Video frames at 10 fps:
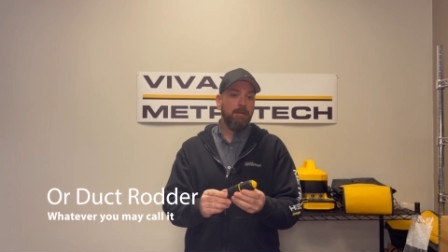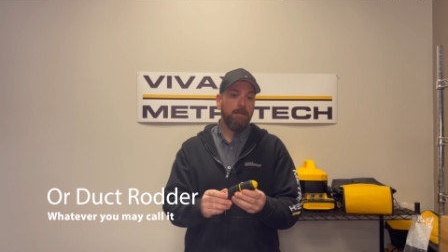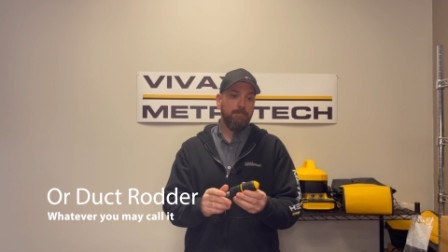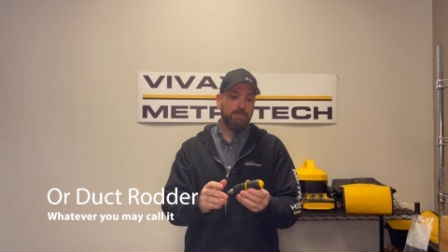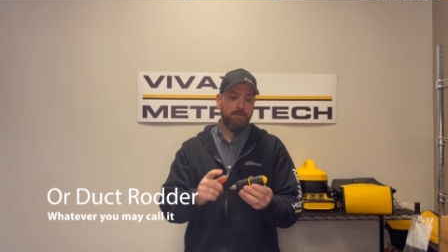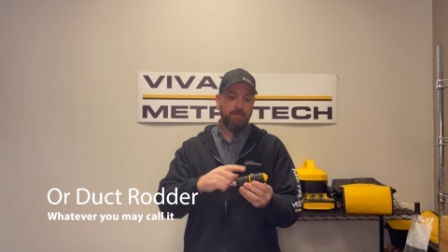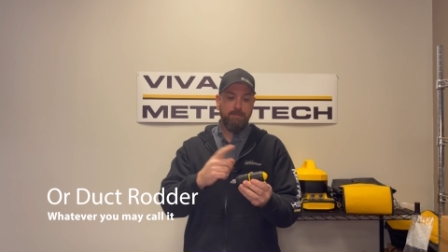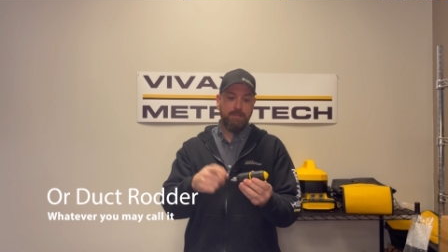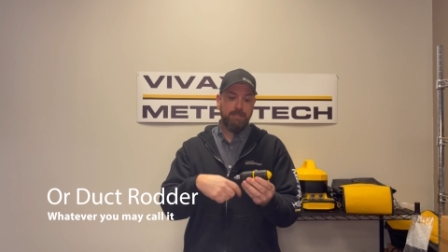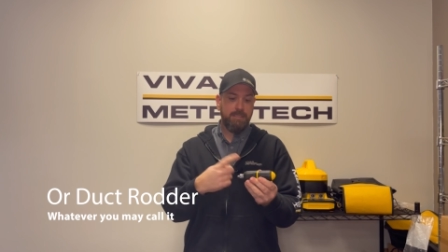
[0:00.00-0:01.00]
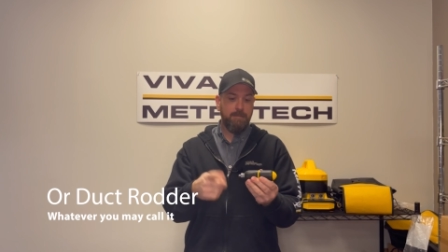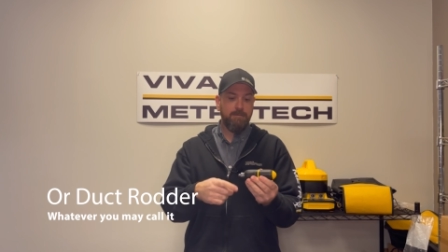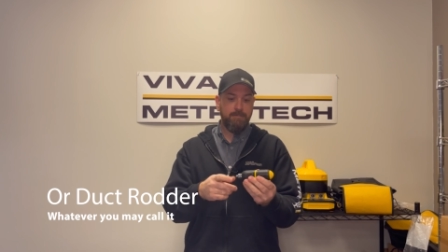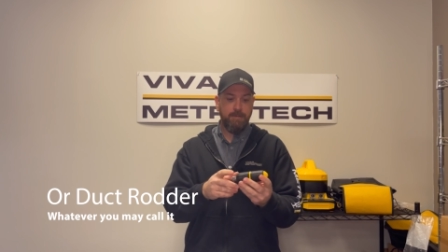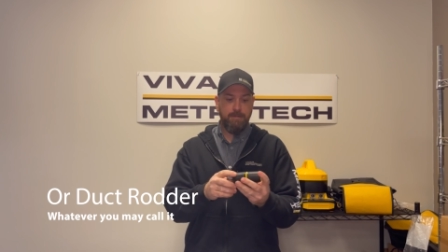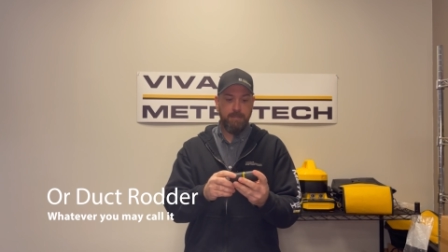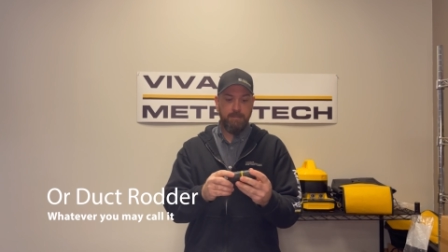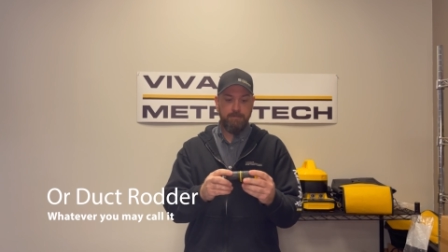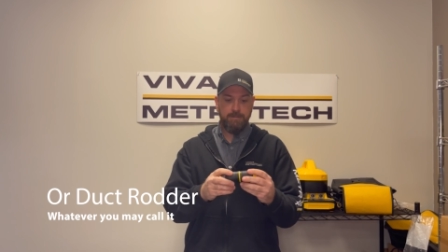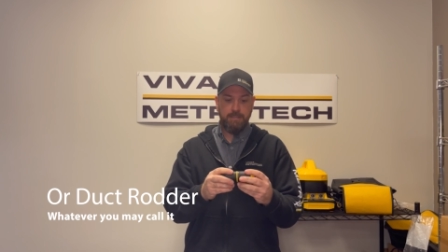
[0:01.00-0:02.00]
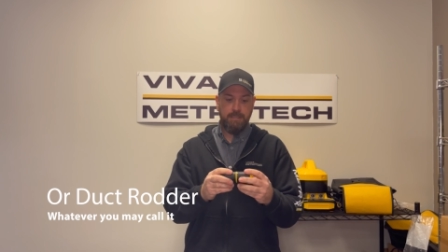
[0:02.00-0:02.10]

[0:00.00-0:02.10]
Um, some people can tape them to things.